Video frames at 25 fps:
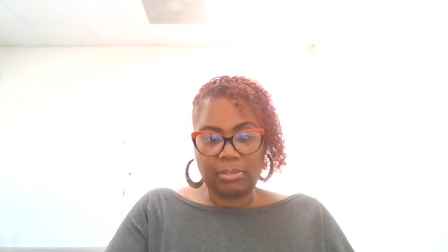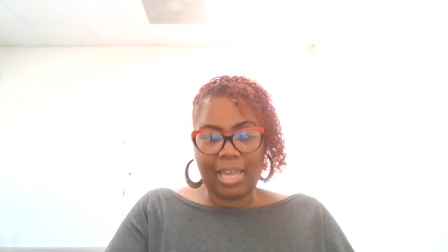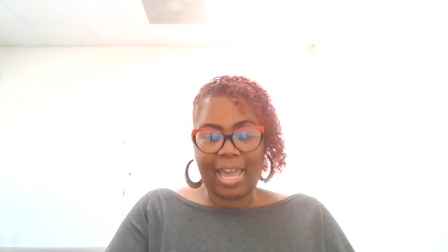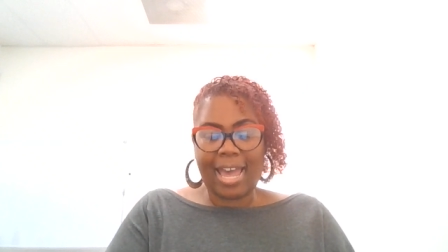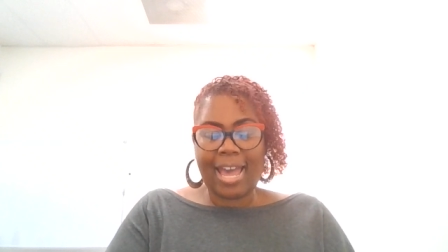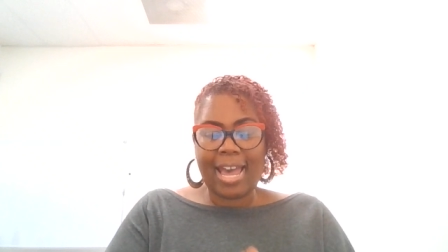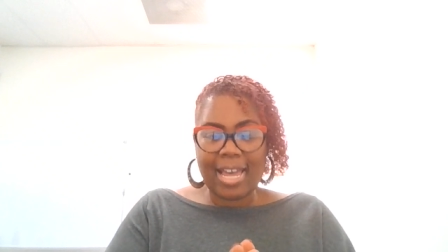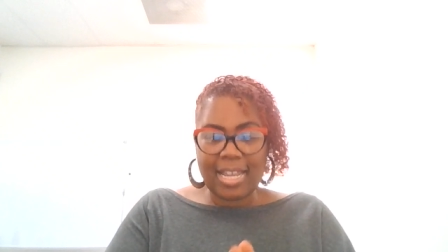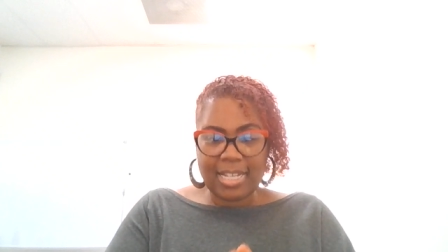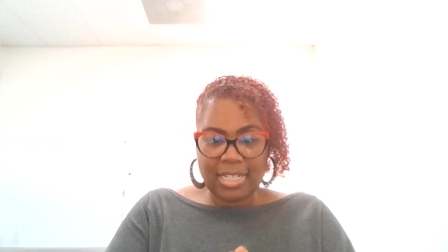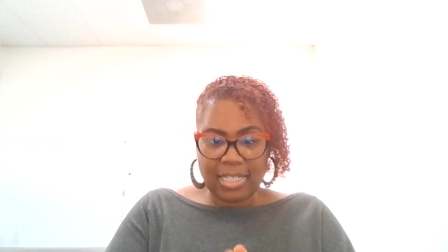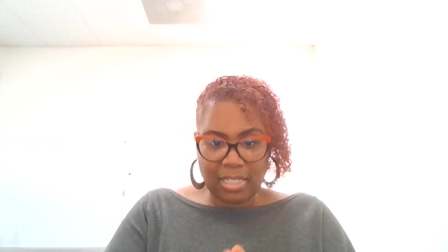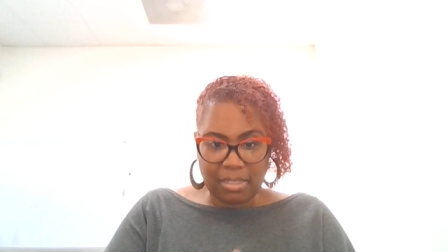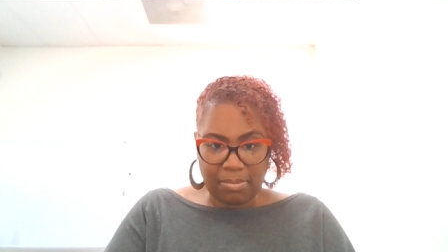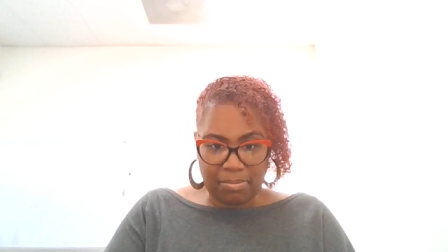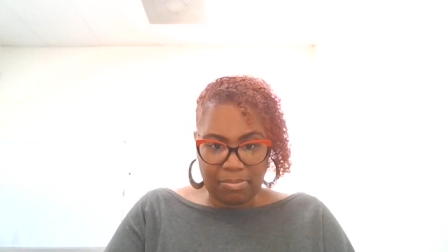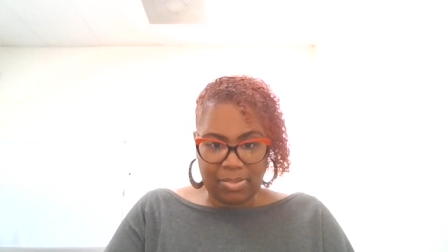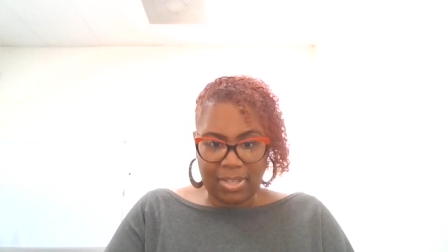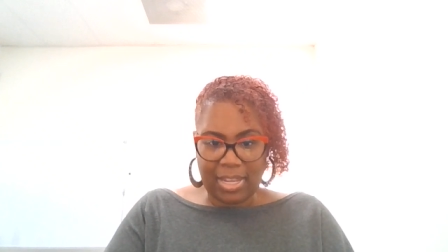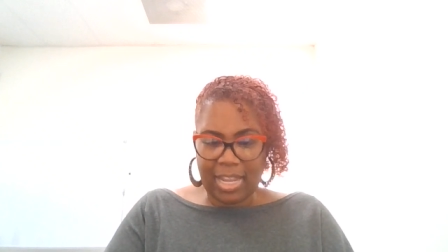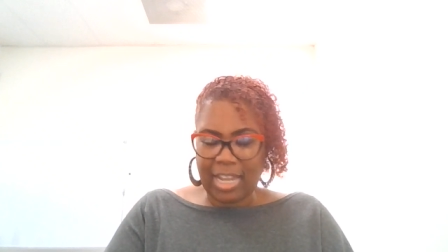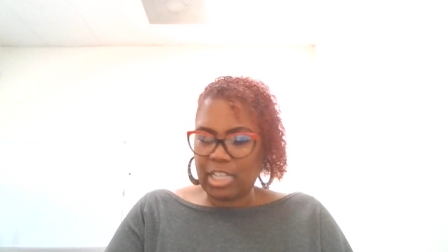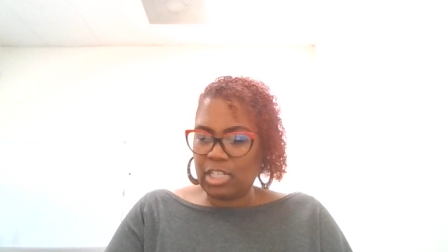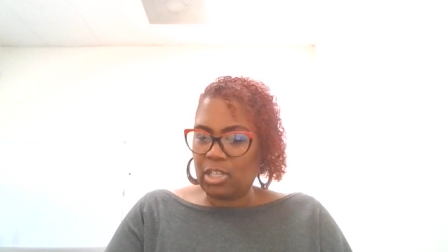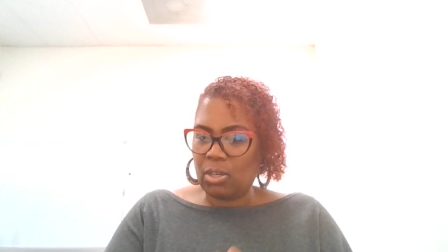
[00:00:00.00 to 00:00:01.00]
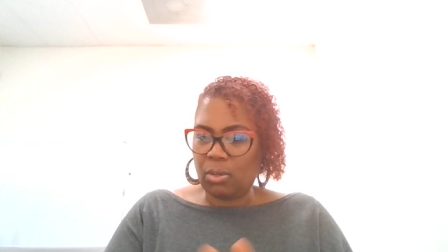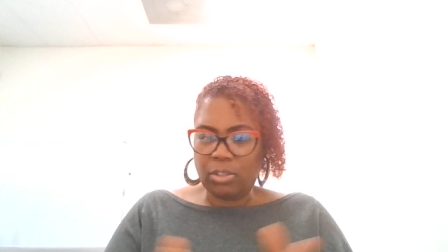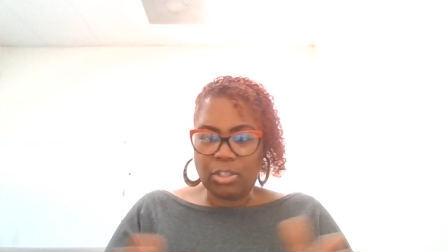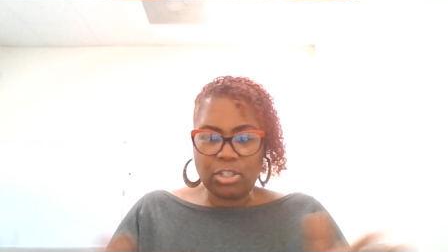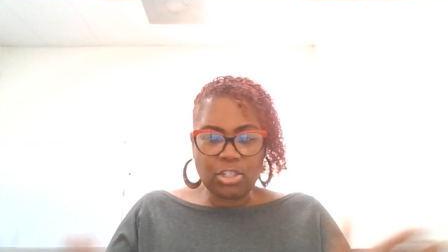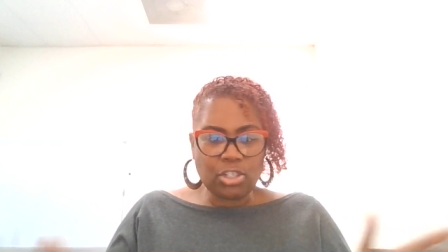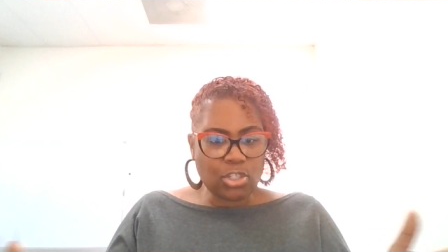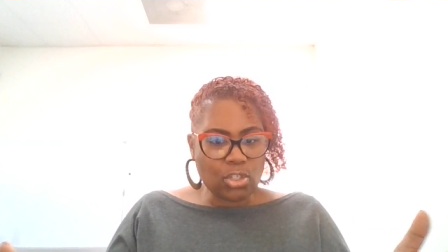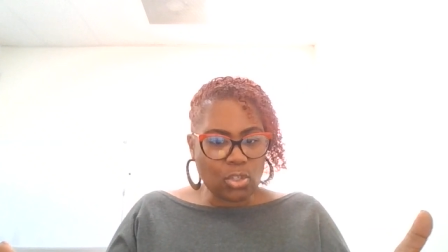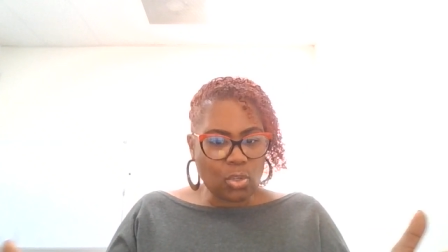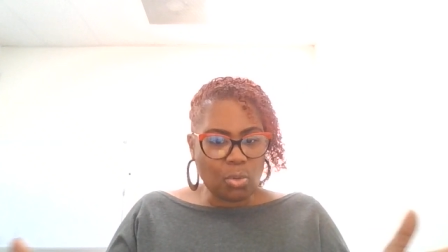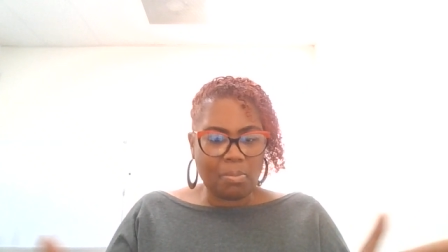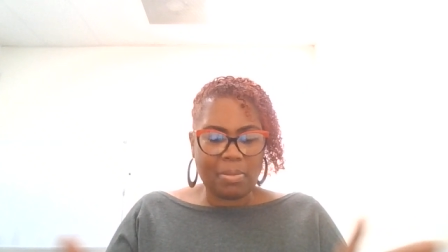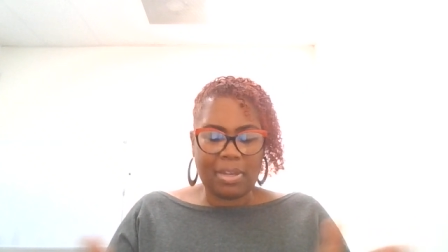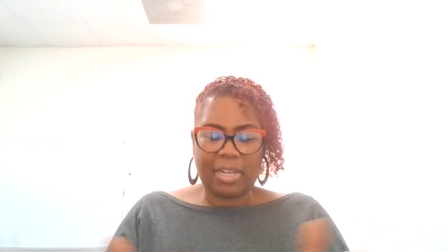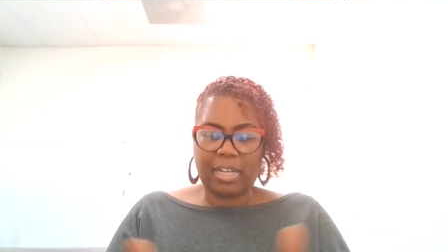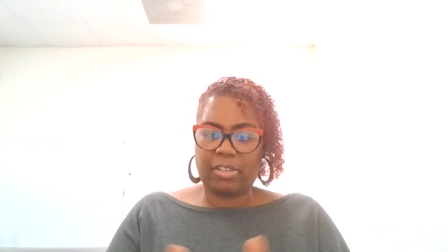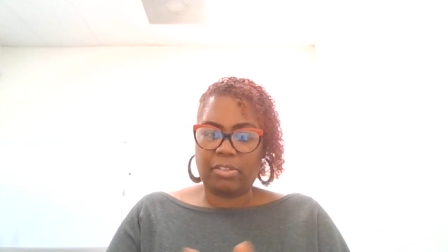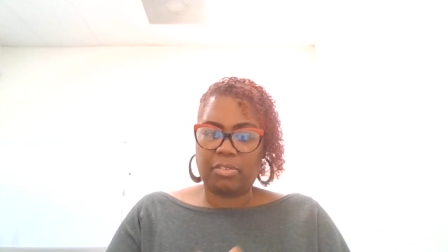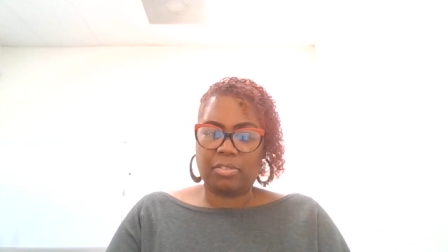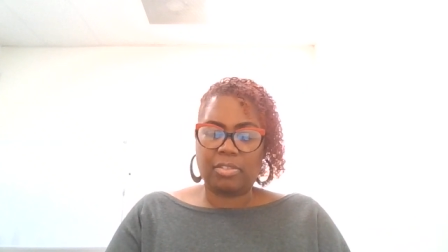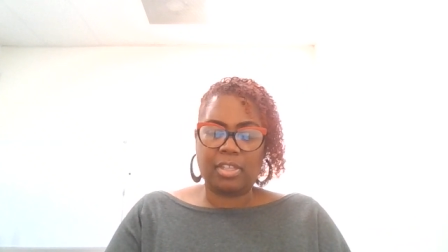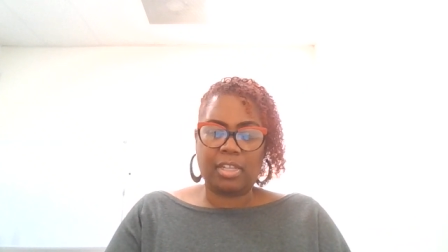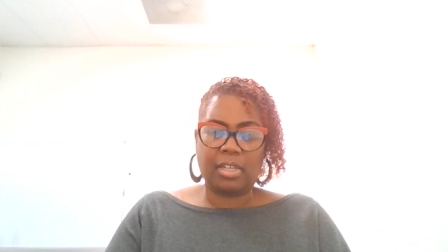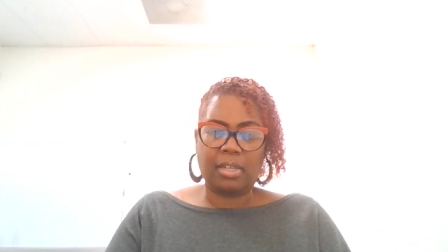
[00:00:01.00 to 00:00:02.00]
Ask them that. Don't assume
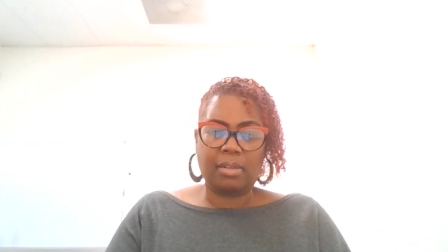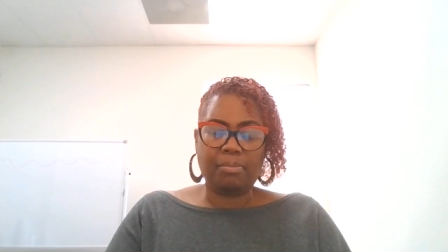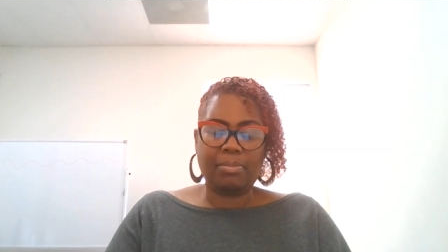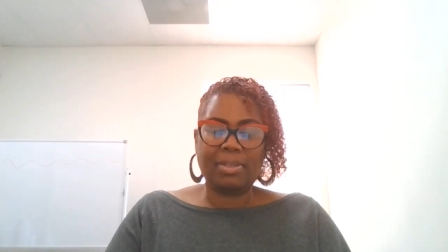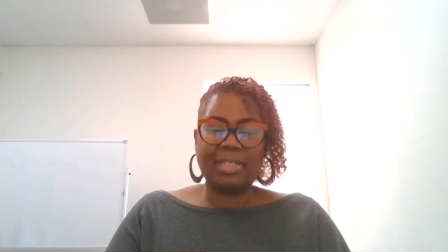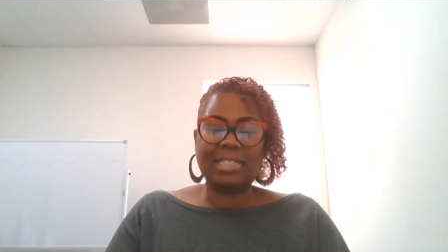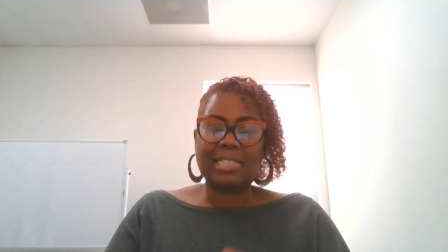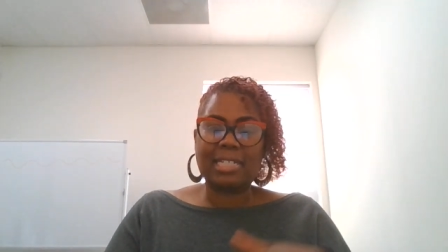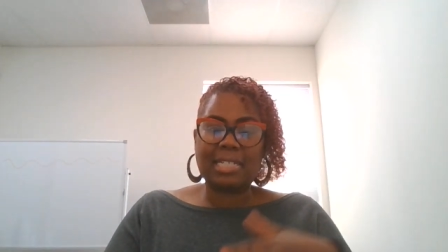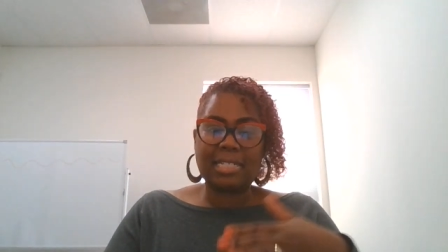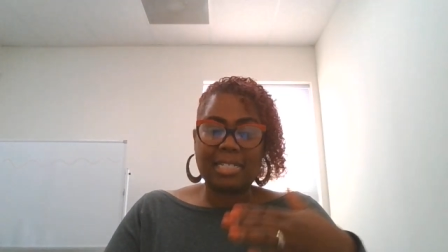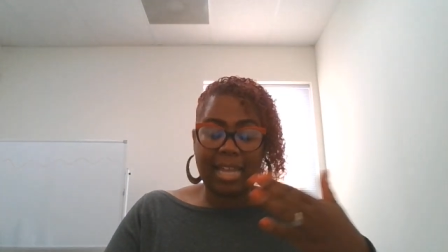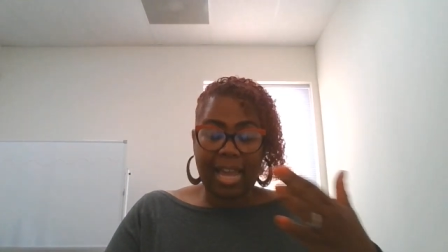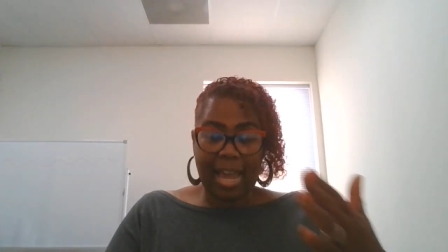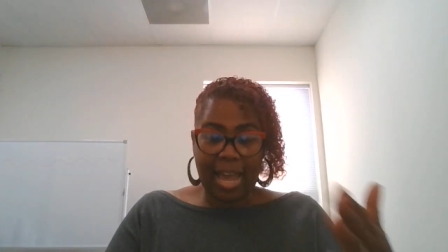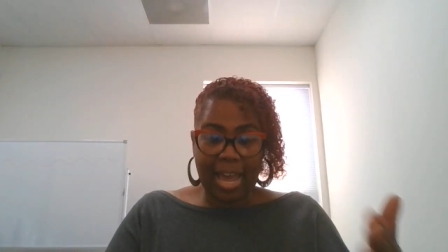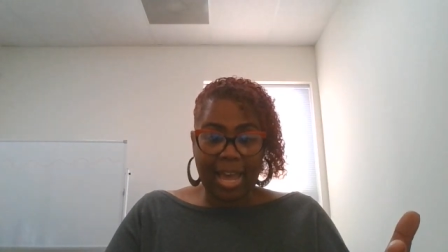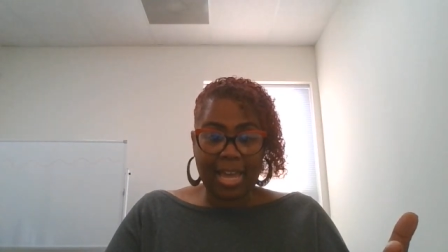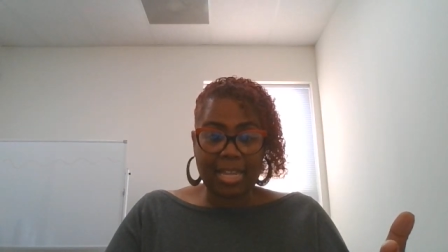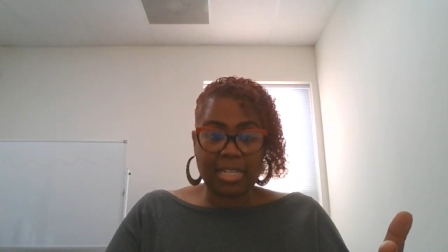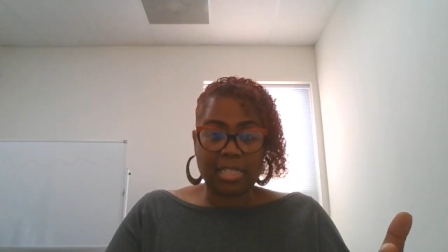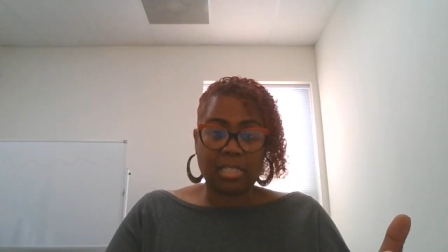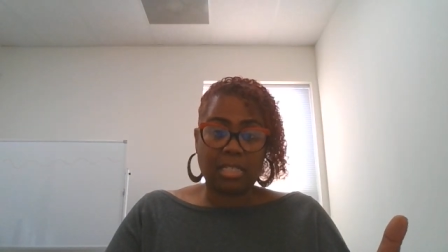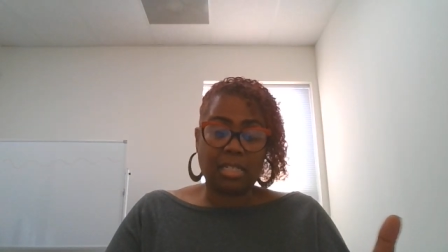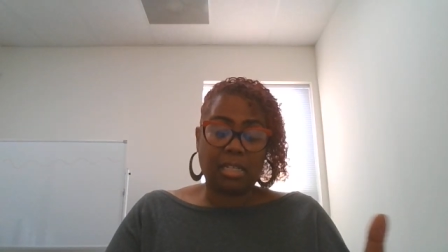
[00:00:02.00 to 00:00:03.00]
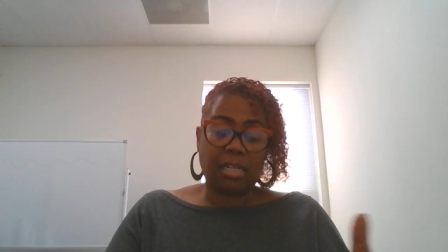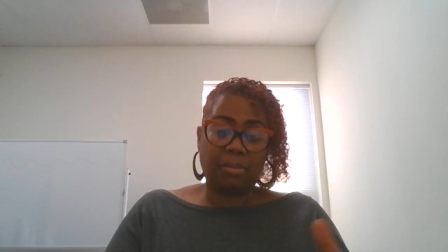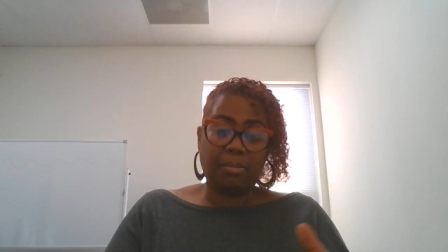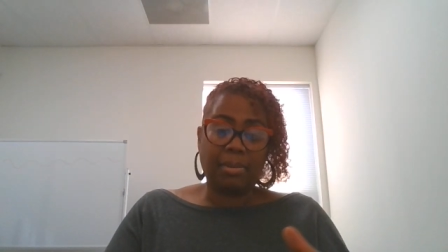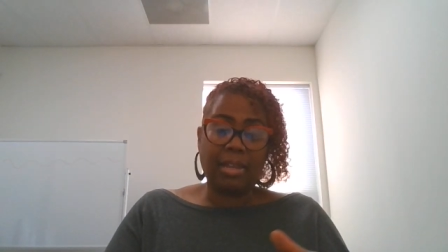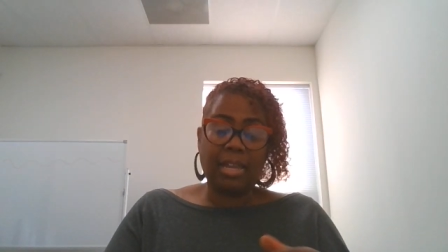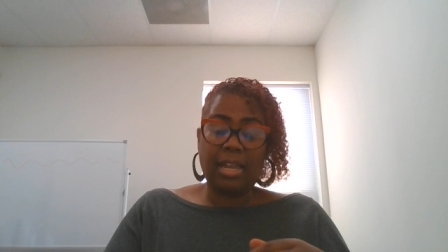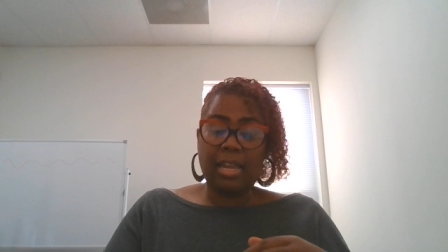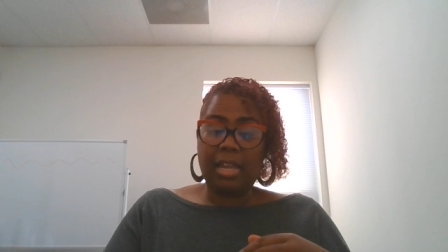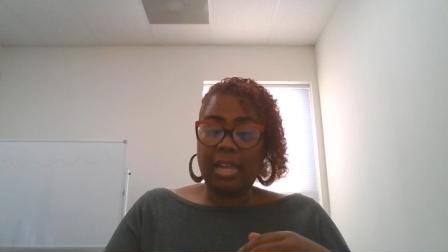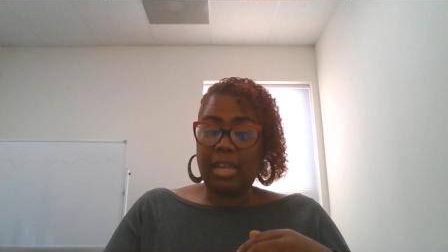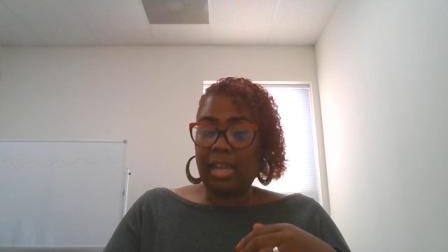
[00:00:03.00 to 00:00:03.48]
anything, but just ask them,